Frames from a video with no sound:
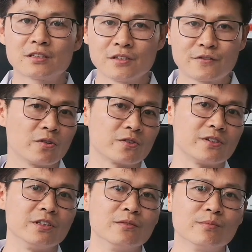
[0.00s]

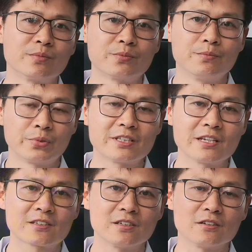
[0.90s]
difficulty in
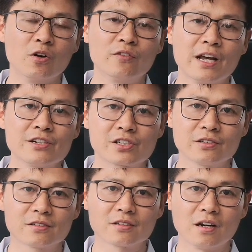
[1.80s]
predicting
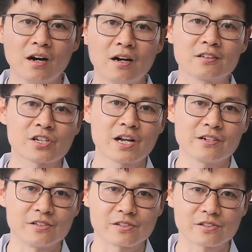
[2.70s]
ovulation, other
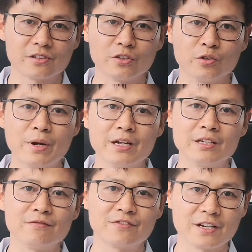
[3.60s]
challenges you
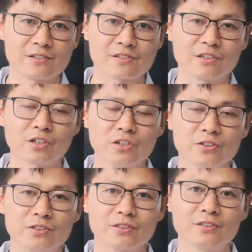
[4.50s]
may face
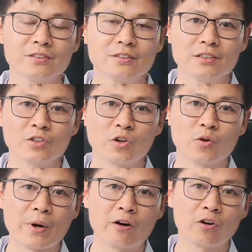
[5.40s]
include
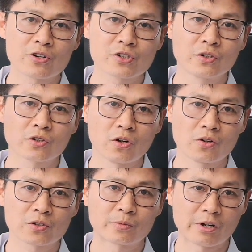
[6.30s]
your biological
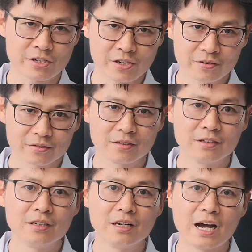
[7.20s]
clock pressure.
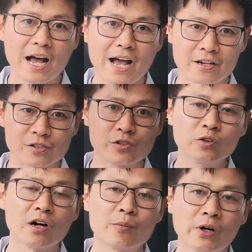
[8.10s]
As
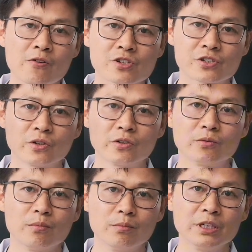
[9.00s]
you approach
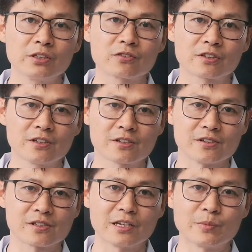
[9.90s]
your middle
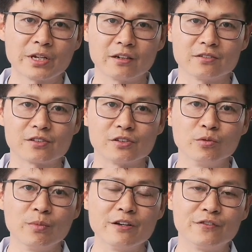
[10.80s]
30s and beyond,
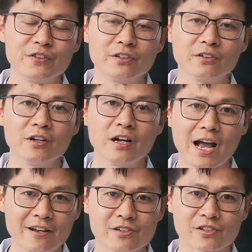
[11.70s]
you may feel
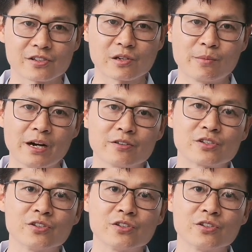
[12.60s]
anxious about